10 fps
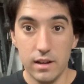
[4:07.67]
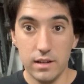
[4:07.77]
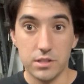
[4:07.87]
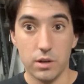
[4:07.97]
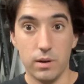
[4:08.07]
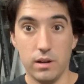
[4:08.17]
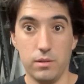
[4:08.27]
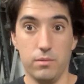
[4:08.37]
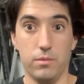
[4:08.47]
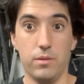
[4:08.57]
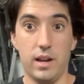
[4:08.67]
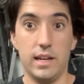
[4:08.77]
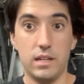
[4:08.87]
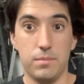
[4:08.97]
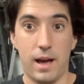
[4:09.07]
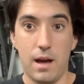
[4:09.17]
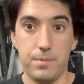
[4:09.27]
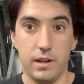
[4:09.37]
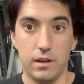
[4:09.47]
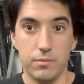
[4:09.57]
So what ended up
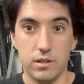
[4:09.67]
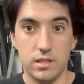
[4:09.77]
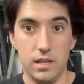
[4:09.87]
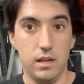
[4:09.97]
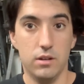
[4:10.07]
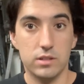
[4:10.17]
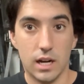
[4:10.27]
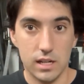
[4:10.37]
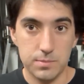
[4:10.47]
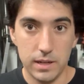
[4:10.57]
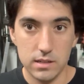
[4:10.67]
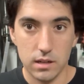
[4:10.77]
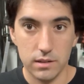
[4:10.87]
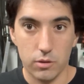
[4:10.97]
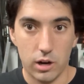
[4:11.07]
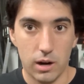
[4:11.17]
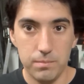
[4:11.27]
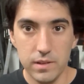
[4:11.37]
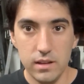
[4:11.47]
happening was he, got us pinned on the wall.